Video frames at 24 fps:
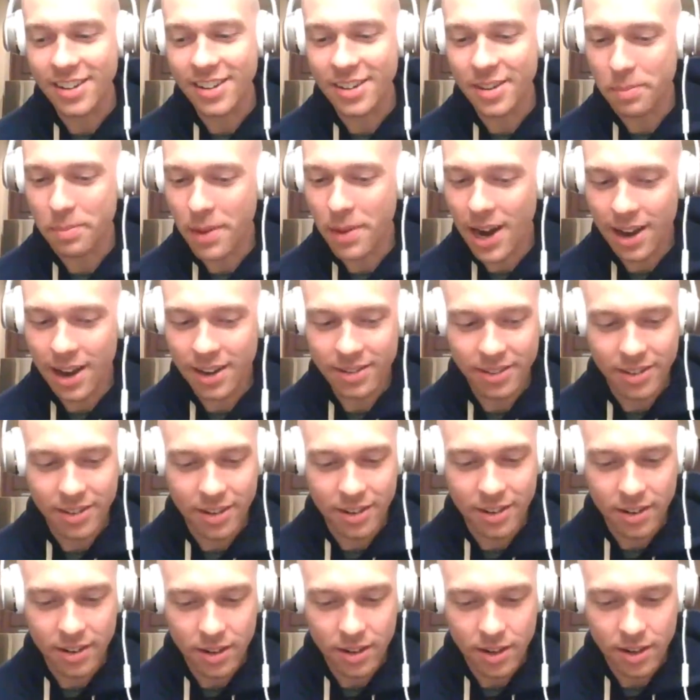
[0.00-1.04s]
he's a
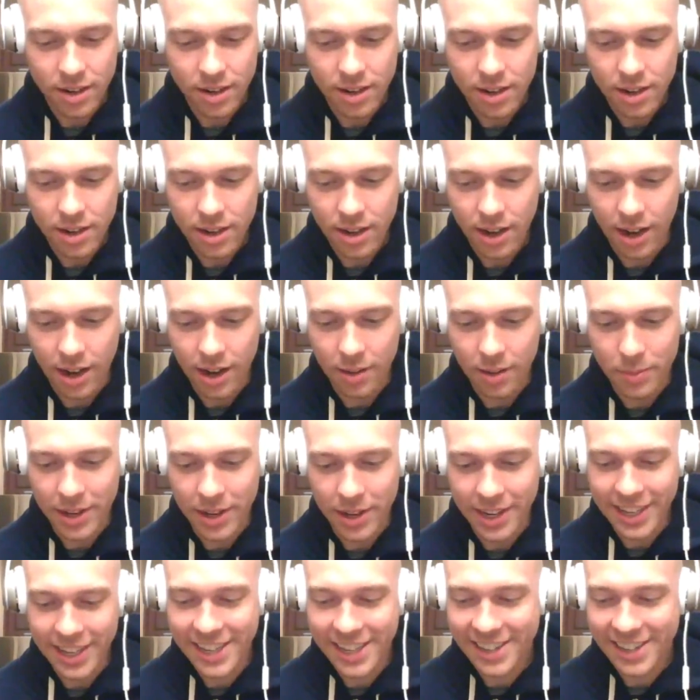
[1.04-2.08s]
monster,
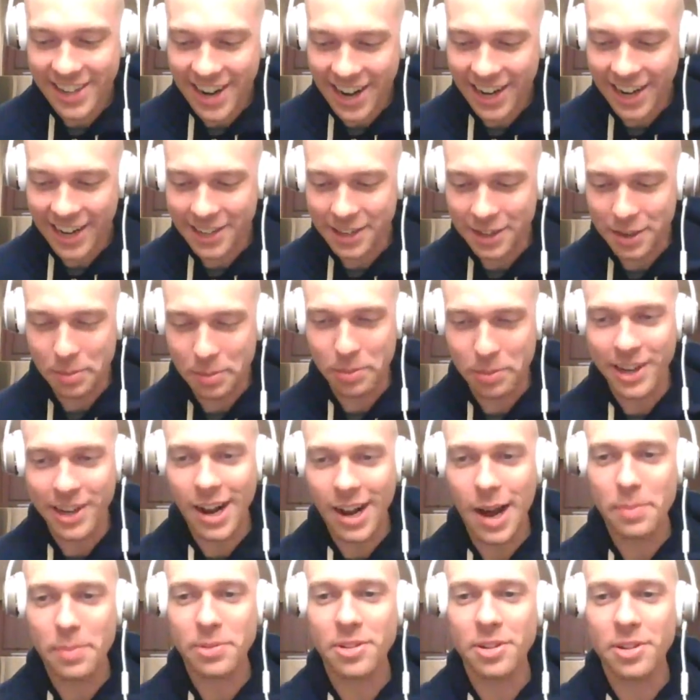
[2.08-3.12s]
and then he's kind of like the complete
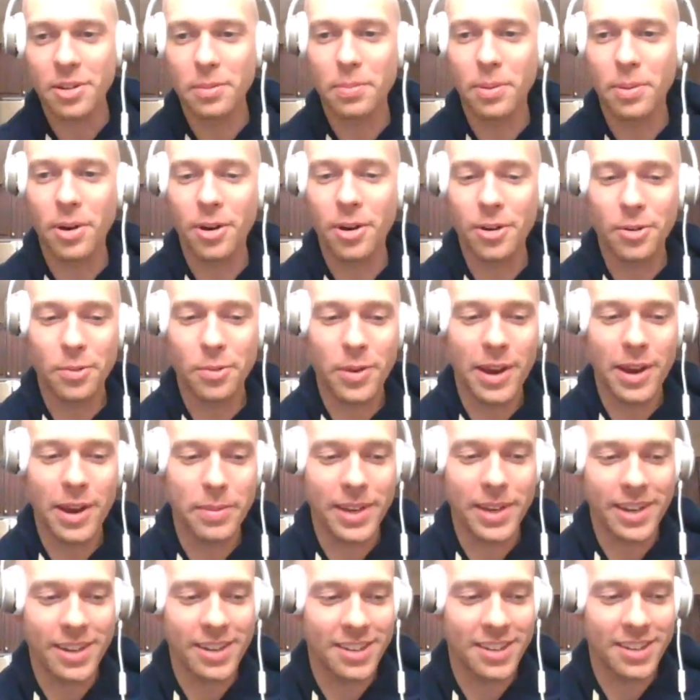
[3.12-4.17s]
opposite of Paul in a way
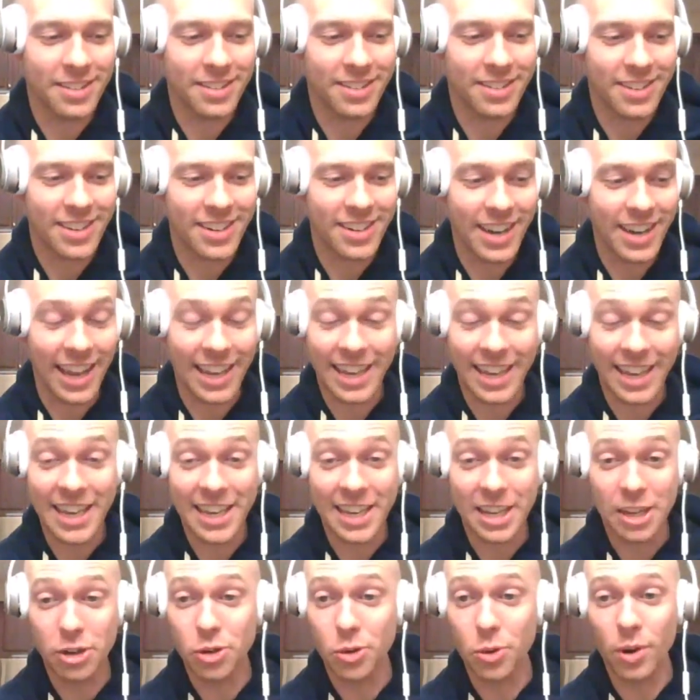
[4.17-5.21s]
because like
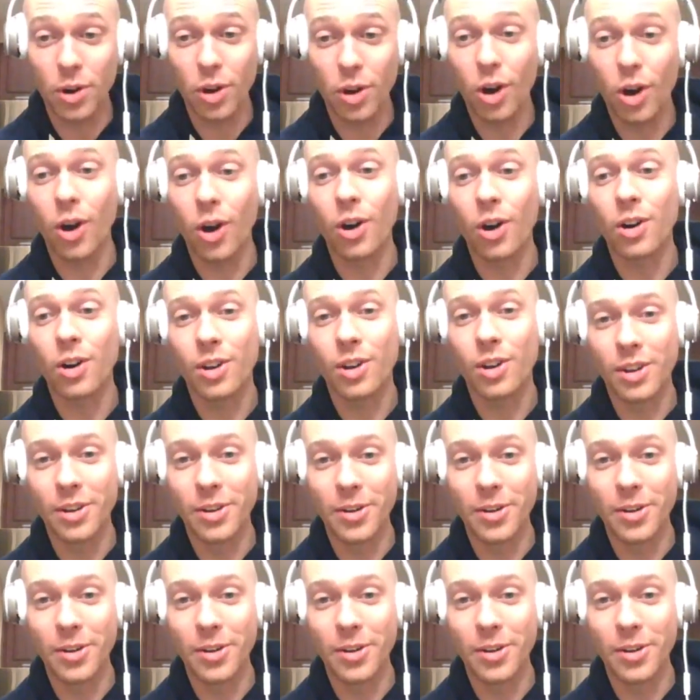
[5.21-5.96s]
he can do it all.